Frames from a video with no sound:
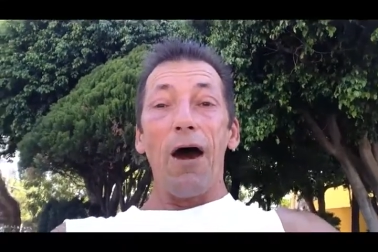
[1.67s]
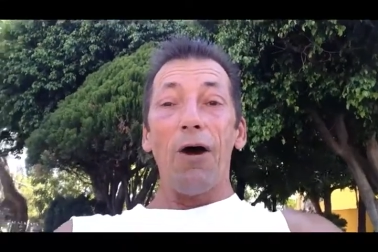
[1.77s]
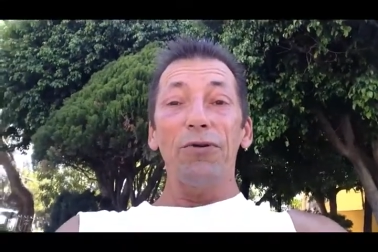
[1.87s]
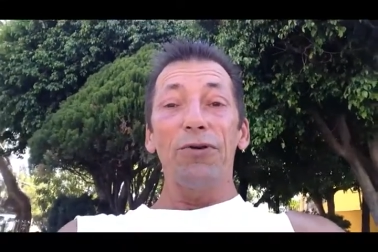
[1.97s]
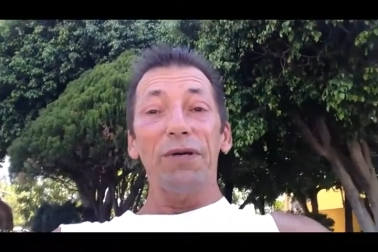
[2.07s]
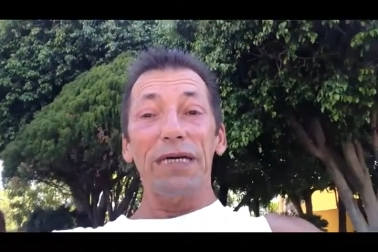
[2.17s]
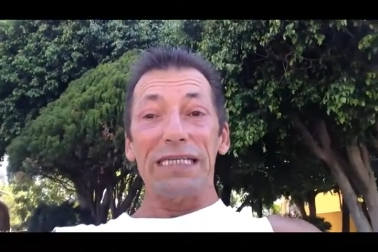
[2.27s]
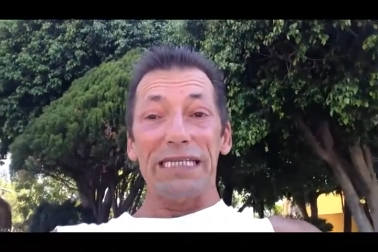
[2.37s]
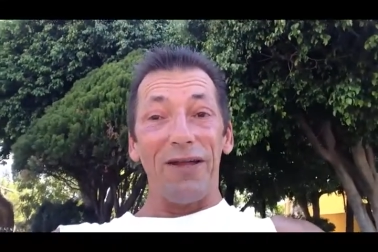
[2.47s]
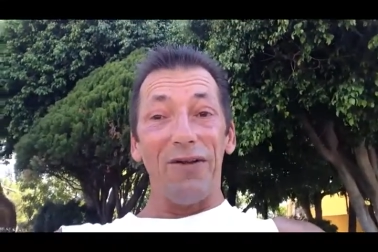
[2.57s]
how you
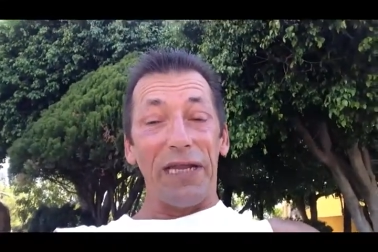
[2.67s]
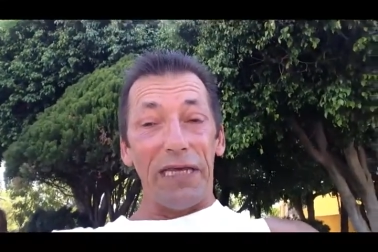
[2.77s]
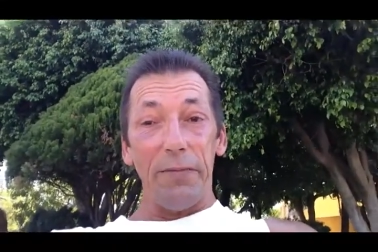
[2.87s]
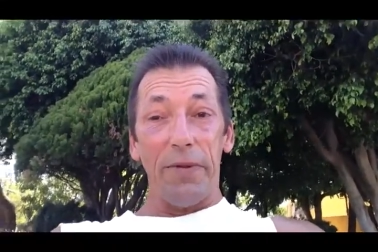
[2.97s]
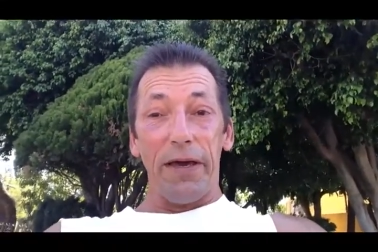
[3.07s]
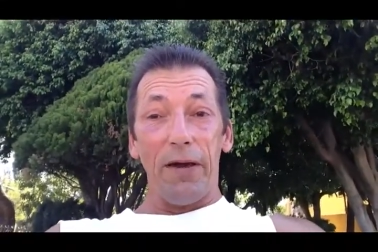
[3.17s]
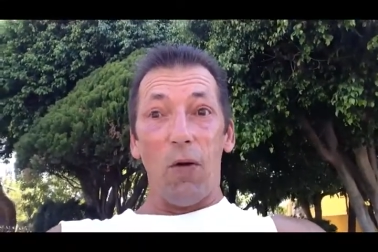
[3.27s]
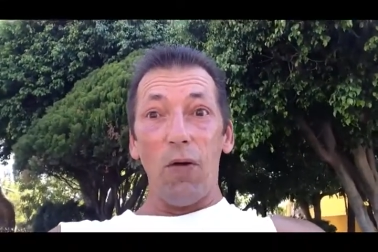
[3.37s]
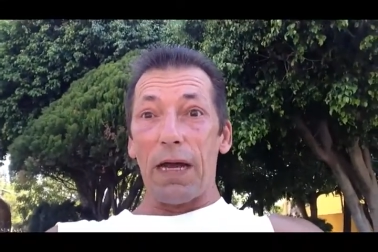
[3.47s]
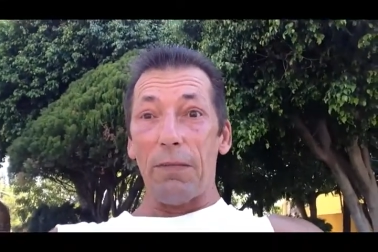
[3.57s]
can sell on eBay
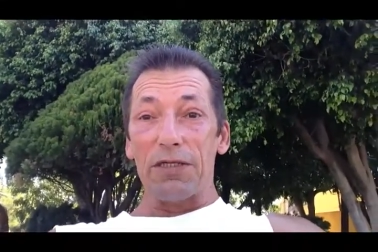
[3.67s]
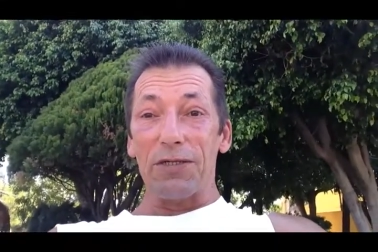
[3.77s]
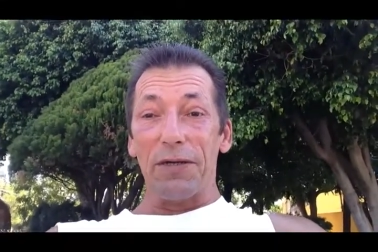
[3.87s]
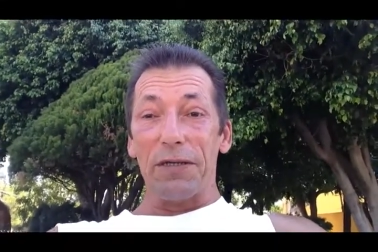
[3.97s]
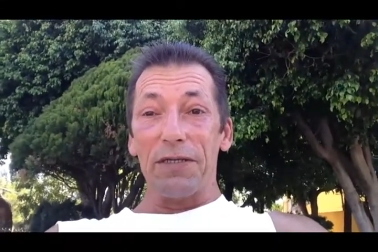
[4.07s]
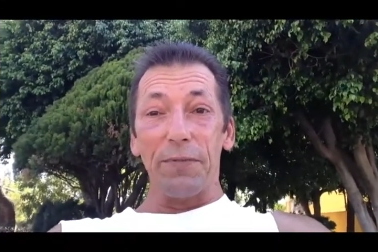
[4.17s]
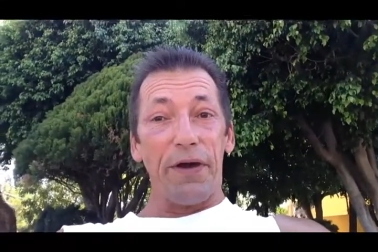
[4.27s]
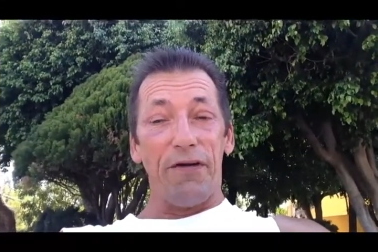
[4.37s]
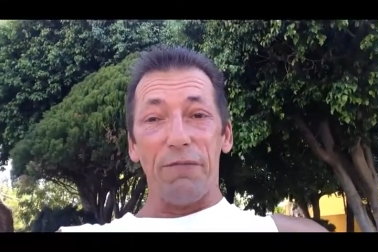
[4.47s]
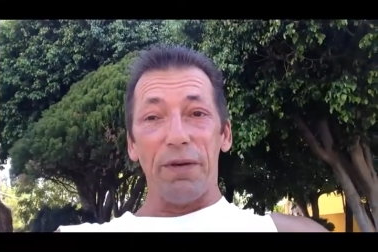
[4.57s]
or Amazon to
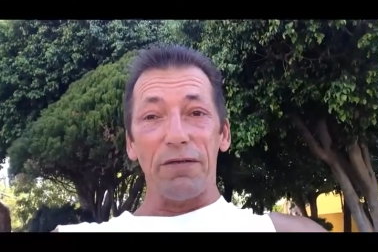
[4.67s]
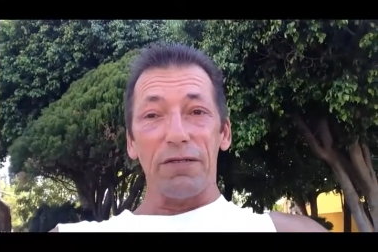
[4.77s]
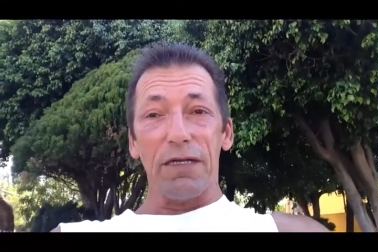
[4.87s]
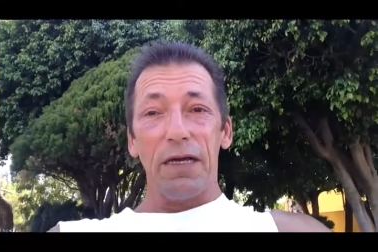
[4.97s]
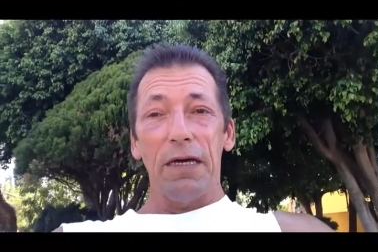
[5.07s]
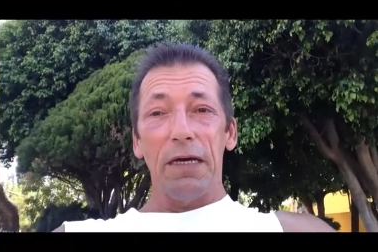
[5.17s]
pay off bills.